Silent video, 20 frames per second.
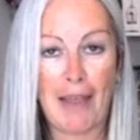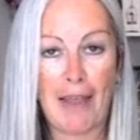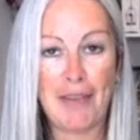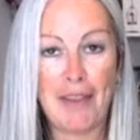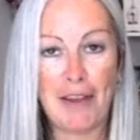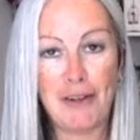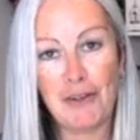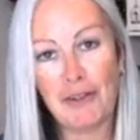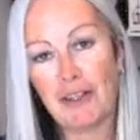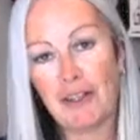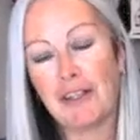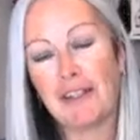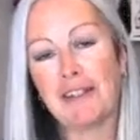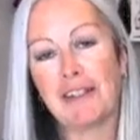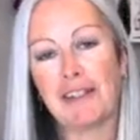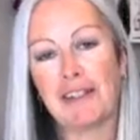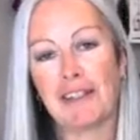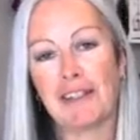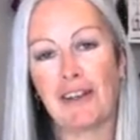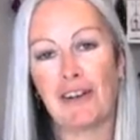and then you can
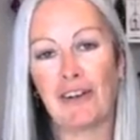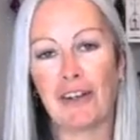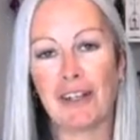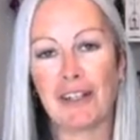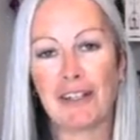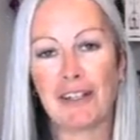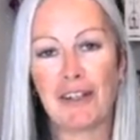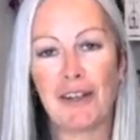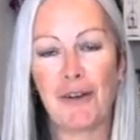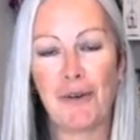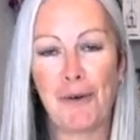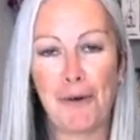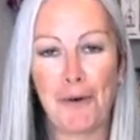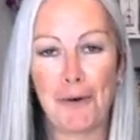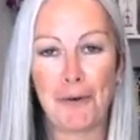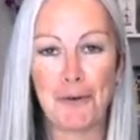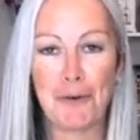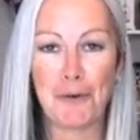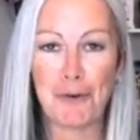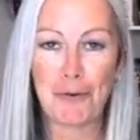decide
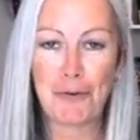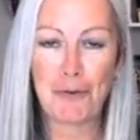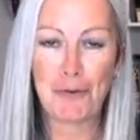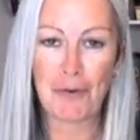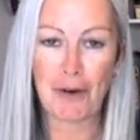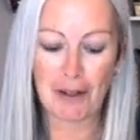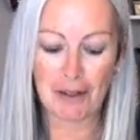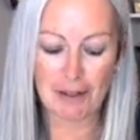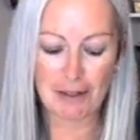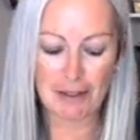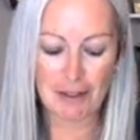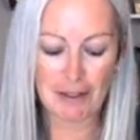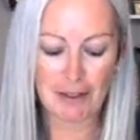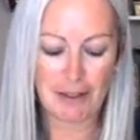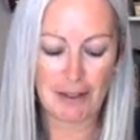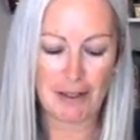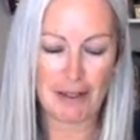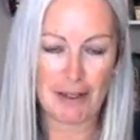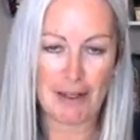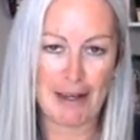on your front
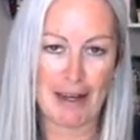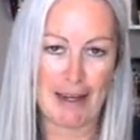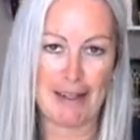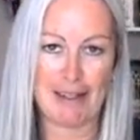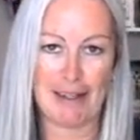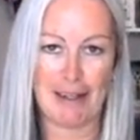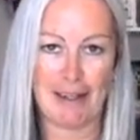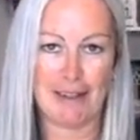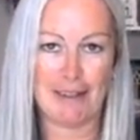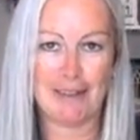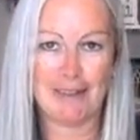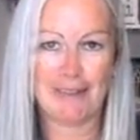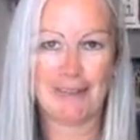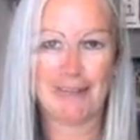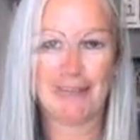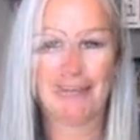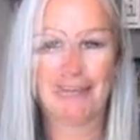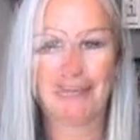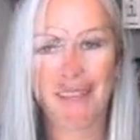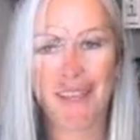later.
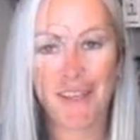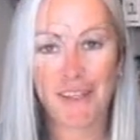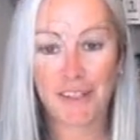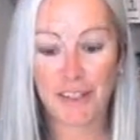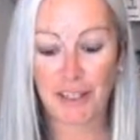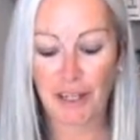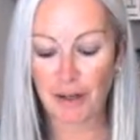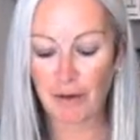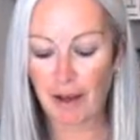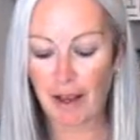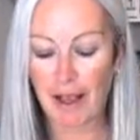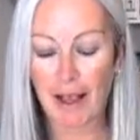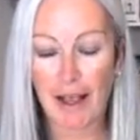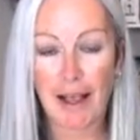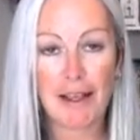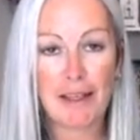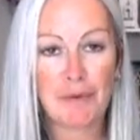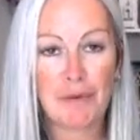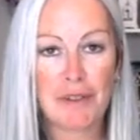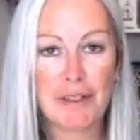So
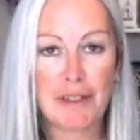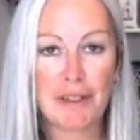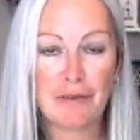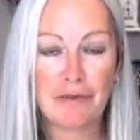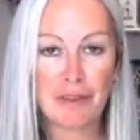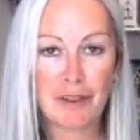as we did